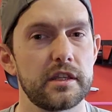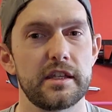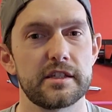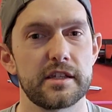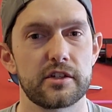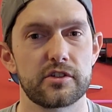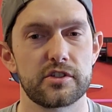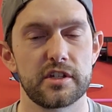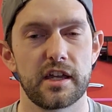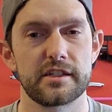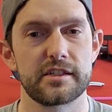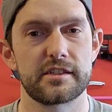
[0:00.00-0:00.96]
these
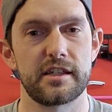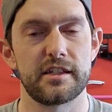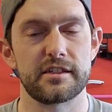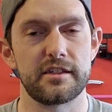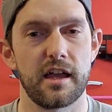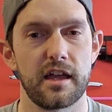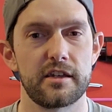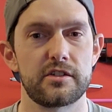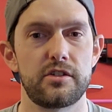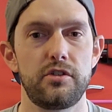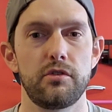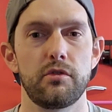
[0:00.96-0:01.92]
exercises is not
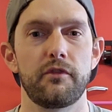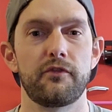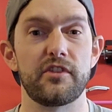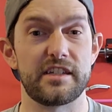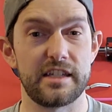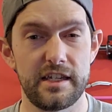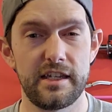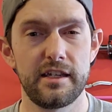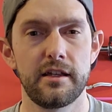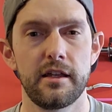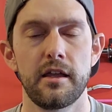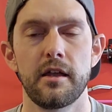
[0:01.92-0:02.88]
to
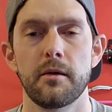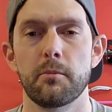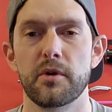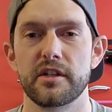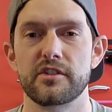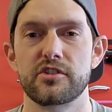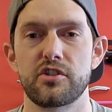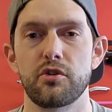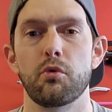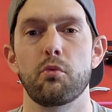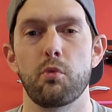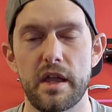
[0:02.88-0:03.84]
fatigue, but it's to
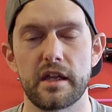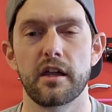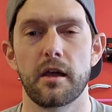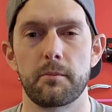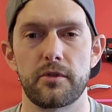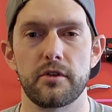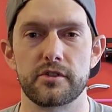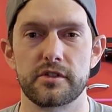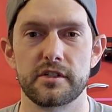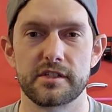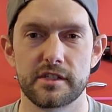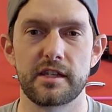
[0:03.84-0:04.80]
wake up those
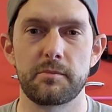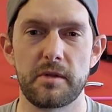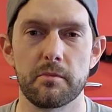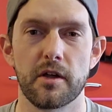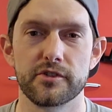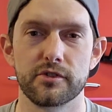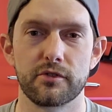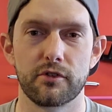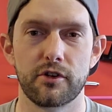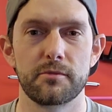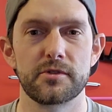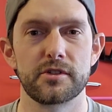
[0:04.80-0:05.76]
sleepy muscle
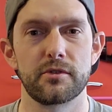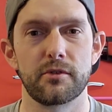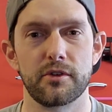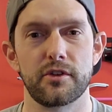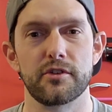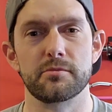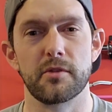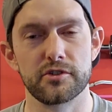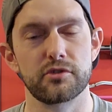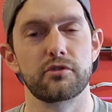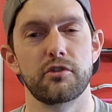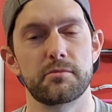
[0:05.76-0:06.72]
groups or those
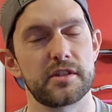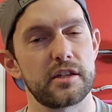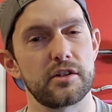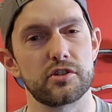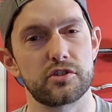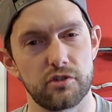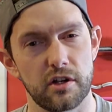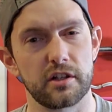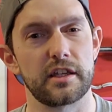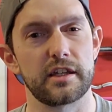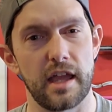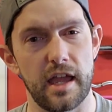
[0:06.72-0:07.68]
muscle groups that you're struggling to